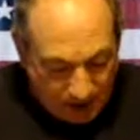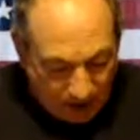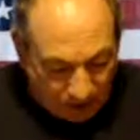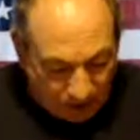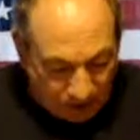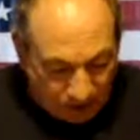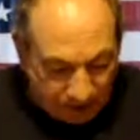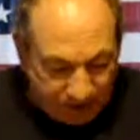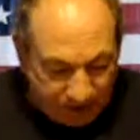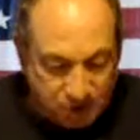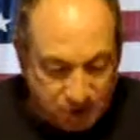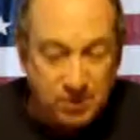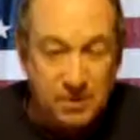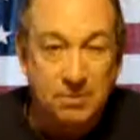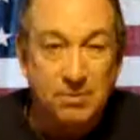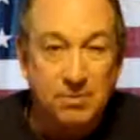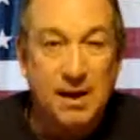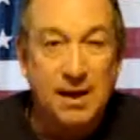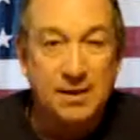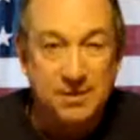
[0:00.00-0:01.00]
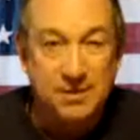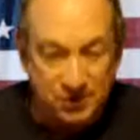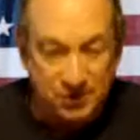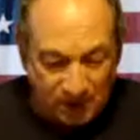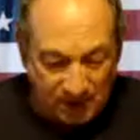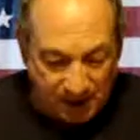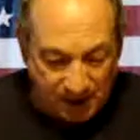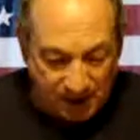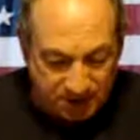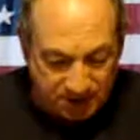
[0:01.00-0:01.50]
According to Iran's
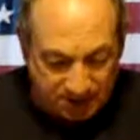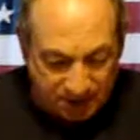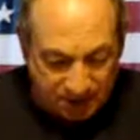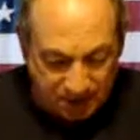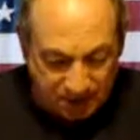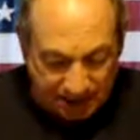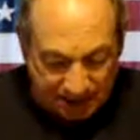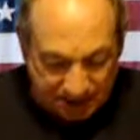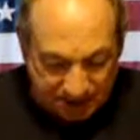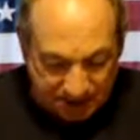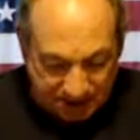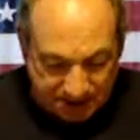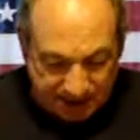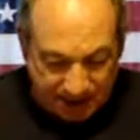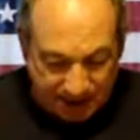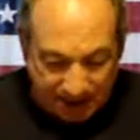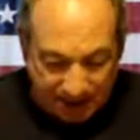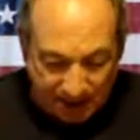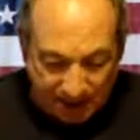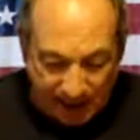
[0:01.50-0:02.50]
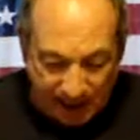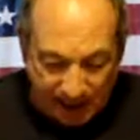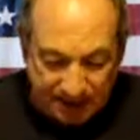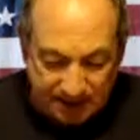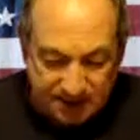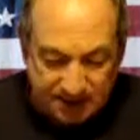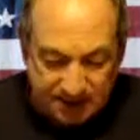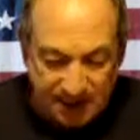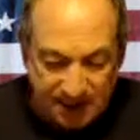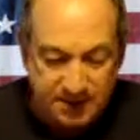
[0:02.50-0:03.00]
Fars news agency, the
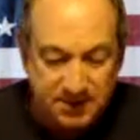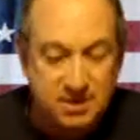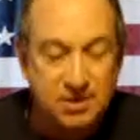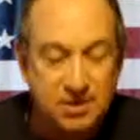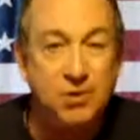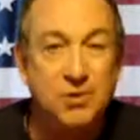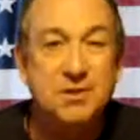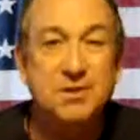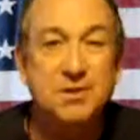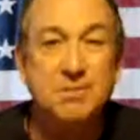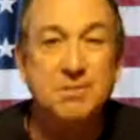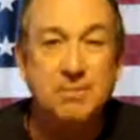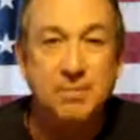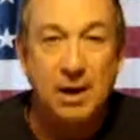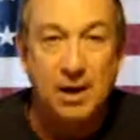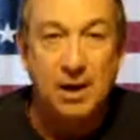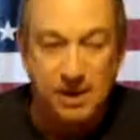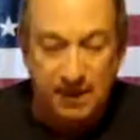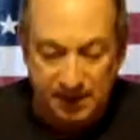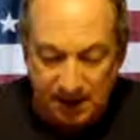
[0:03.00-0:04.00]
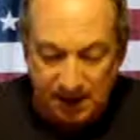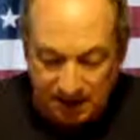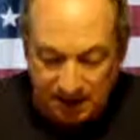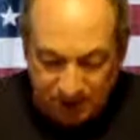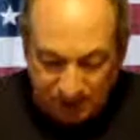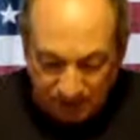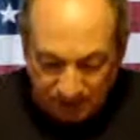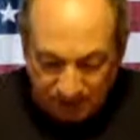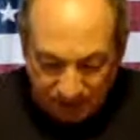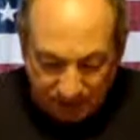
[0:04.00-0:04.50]
United States, hosting Mubarak, and
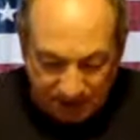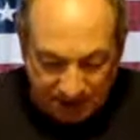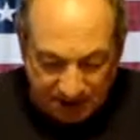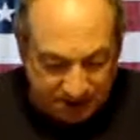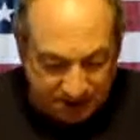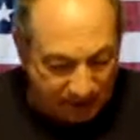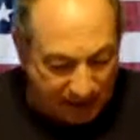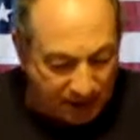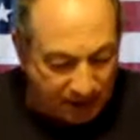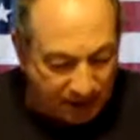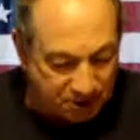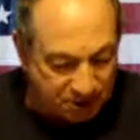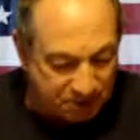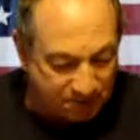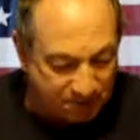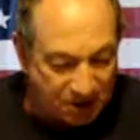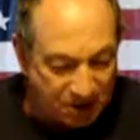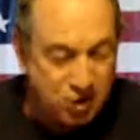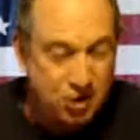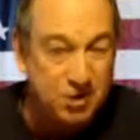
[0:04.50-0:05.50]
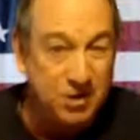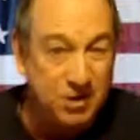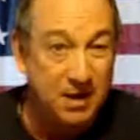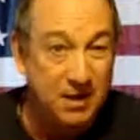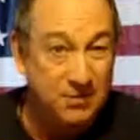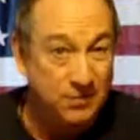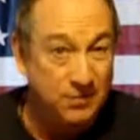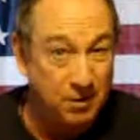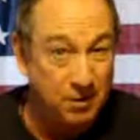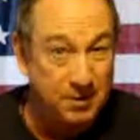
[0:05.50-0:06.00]
Israel conspired to spread
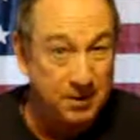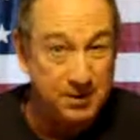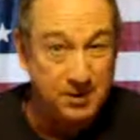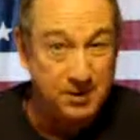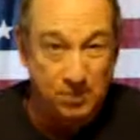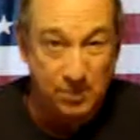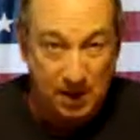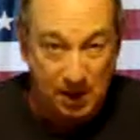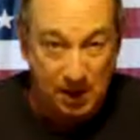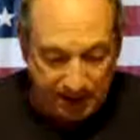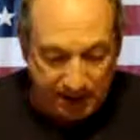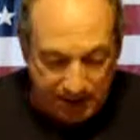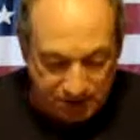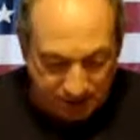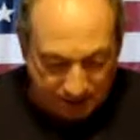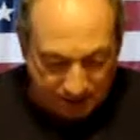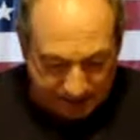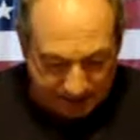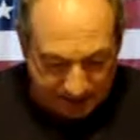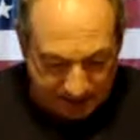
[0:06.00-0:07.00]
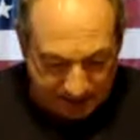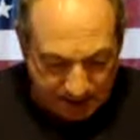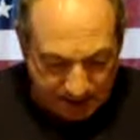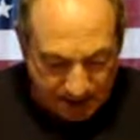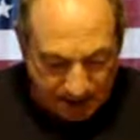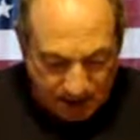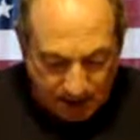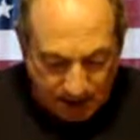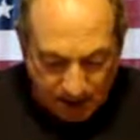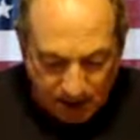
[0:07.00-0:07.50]
Shiitophobia throughout Egypt.
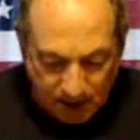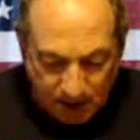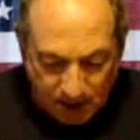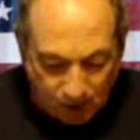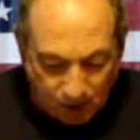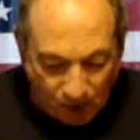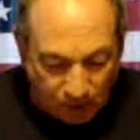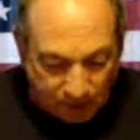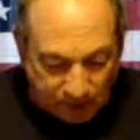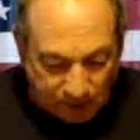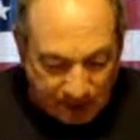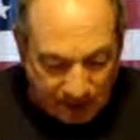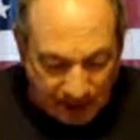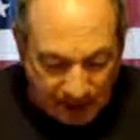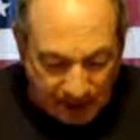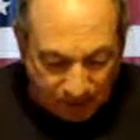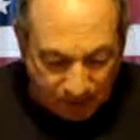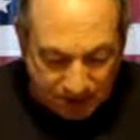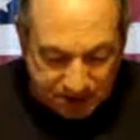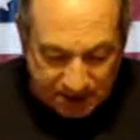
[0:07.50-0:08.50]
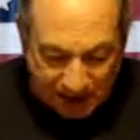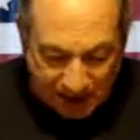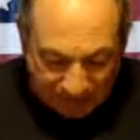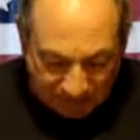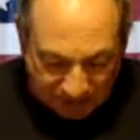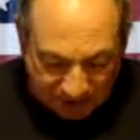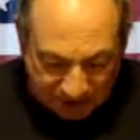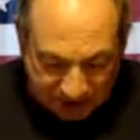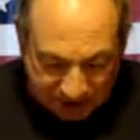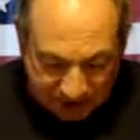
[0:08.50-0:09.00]
Quote, Cairo's
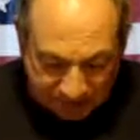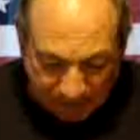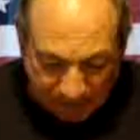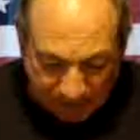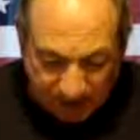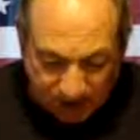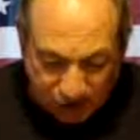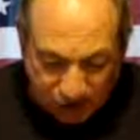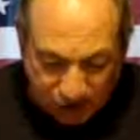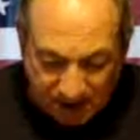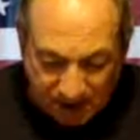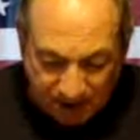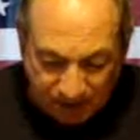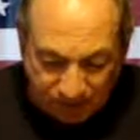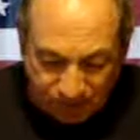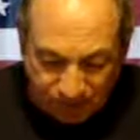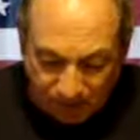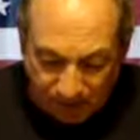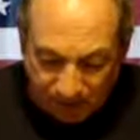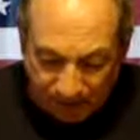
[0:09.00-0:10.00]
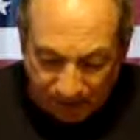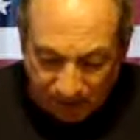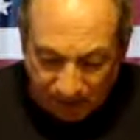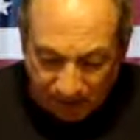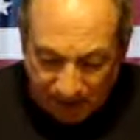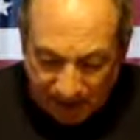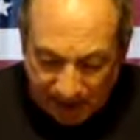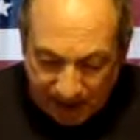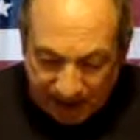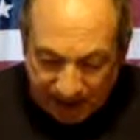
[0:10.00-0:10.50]
efforts to spread the Shiitophobia
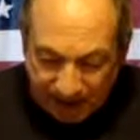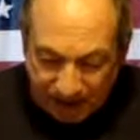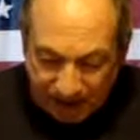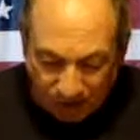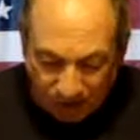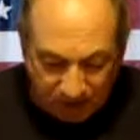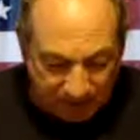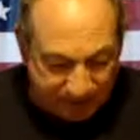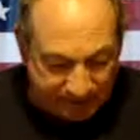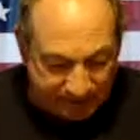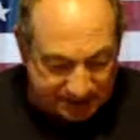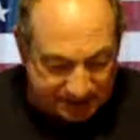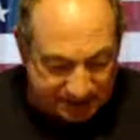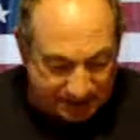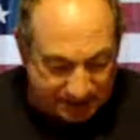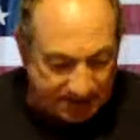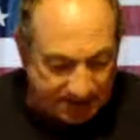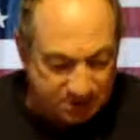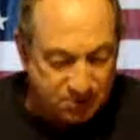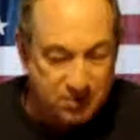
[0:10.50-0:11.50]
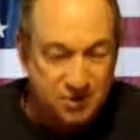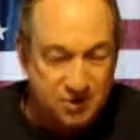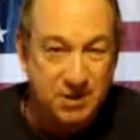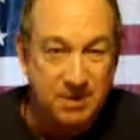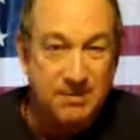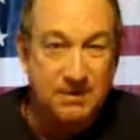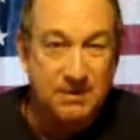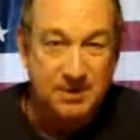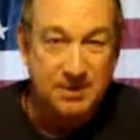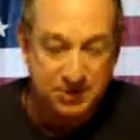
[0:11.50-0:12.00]
were made at the order of the Zionist
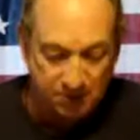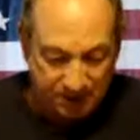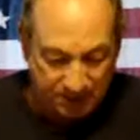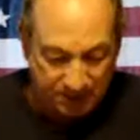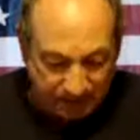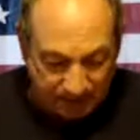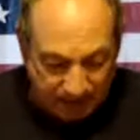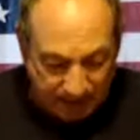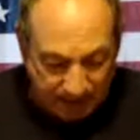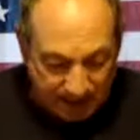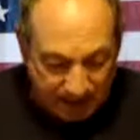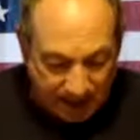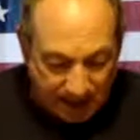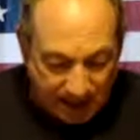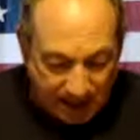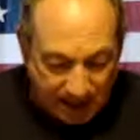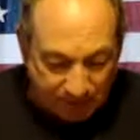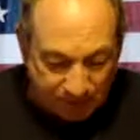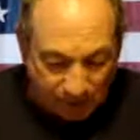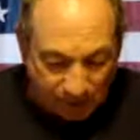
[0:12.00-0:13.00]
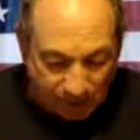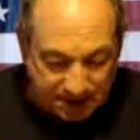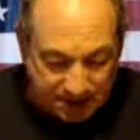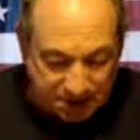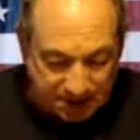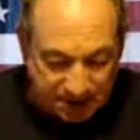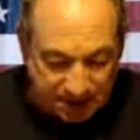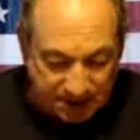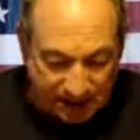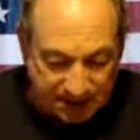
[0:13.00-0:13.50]
regime of Israel and were
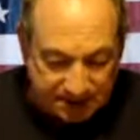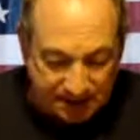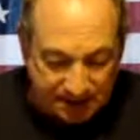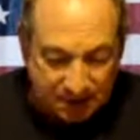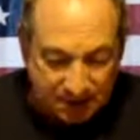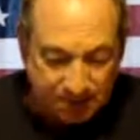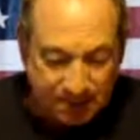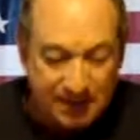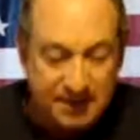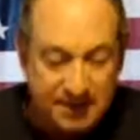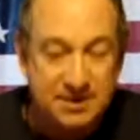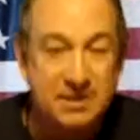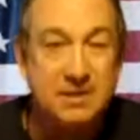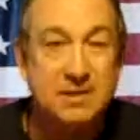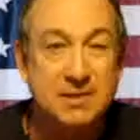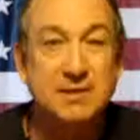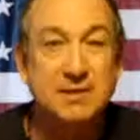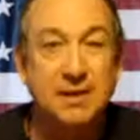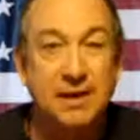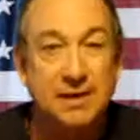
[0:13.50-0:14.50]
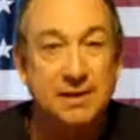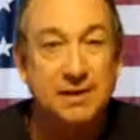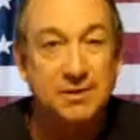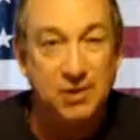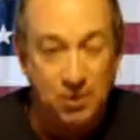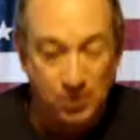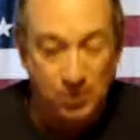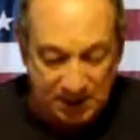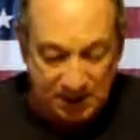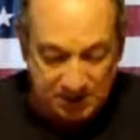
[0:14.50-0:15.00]
exercised on the basis like
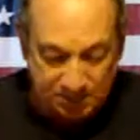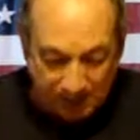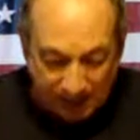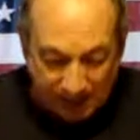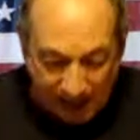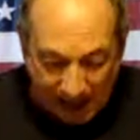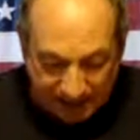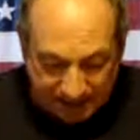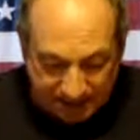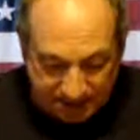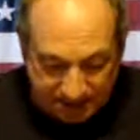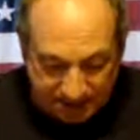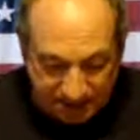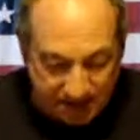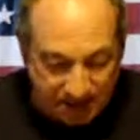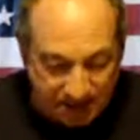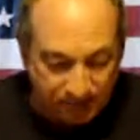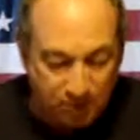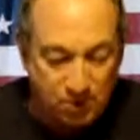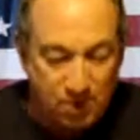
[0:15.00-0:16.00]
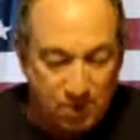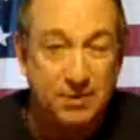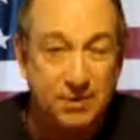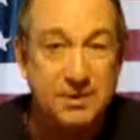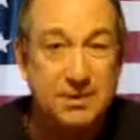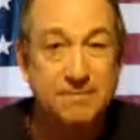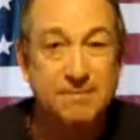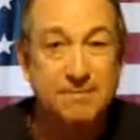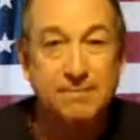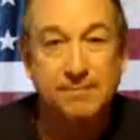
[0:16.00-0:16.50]
U.S. plots, end of
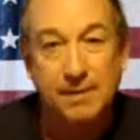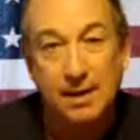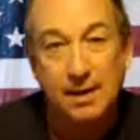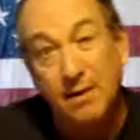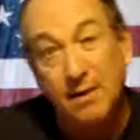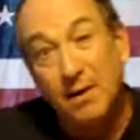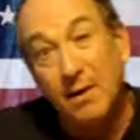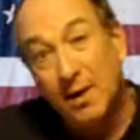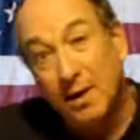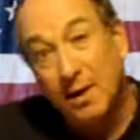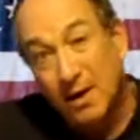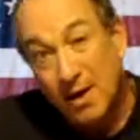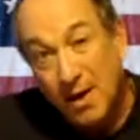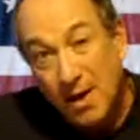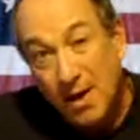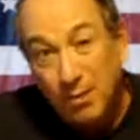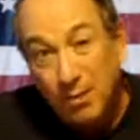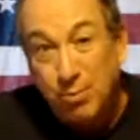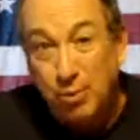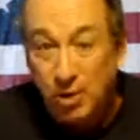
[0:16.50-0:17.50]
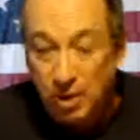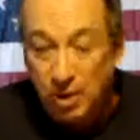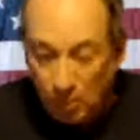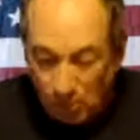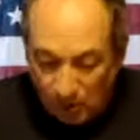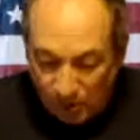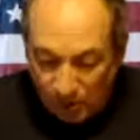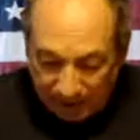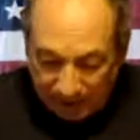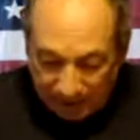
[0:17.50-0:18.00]
quote. The
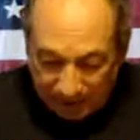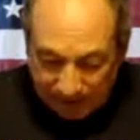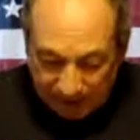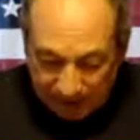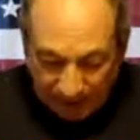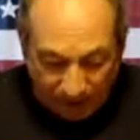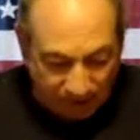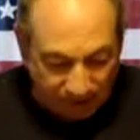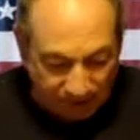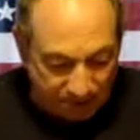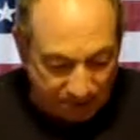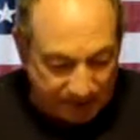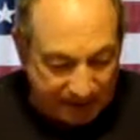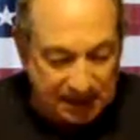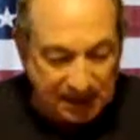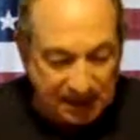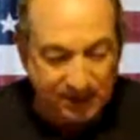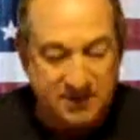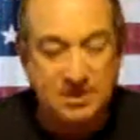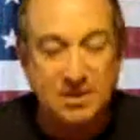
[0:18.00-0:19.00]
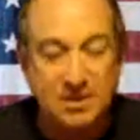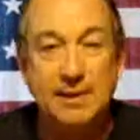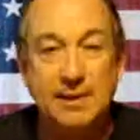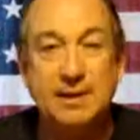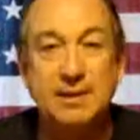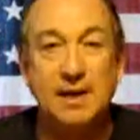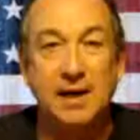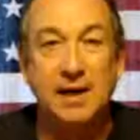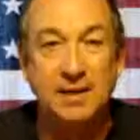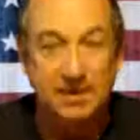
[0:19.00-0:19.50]
poor wording of the article may give us some
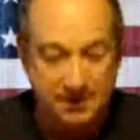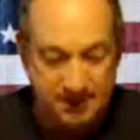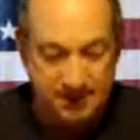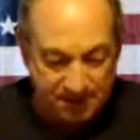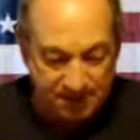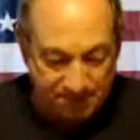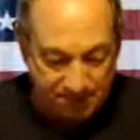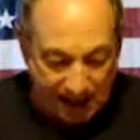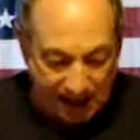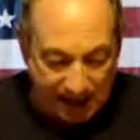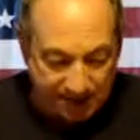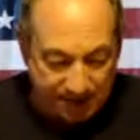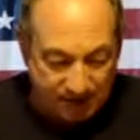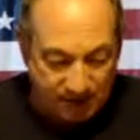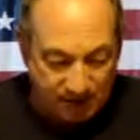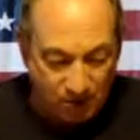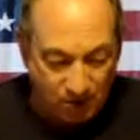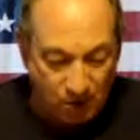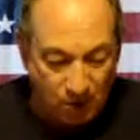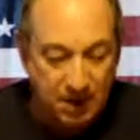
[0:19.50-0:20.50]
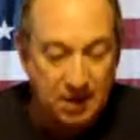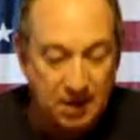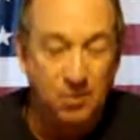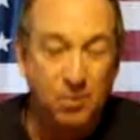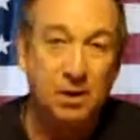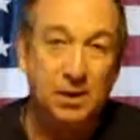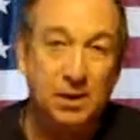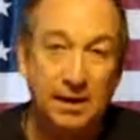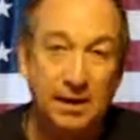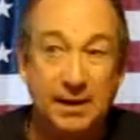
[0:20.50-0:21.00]
insight into the mind that could coin a
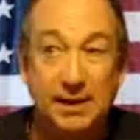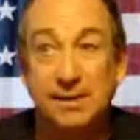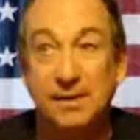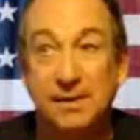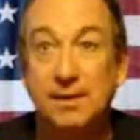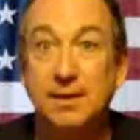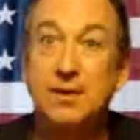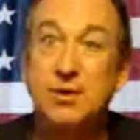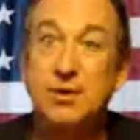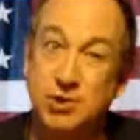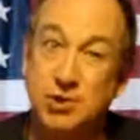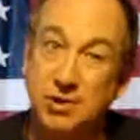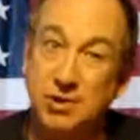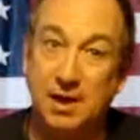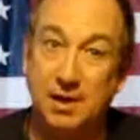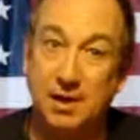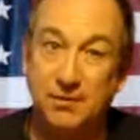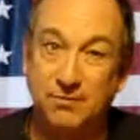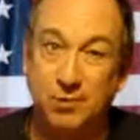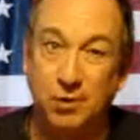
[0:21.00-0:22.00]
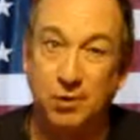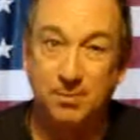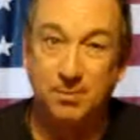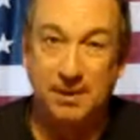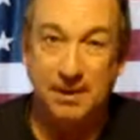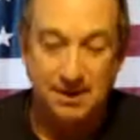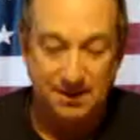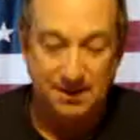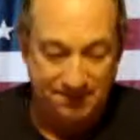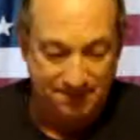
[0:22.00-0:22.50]
word like
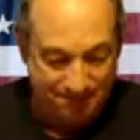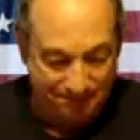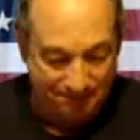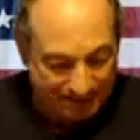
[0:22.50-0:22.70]
Shiitophobia.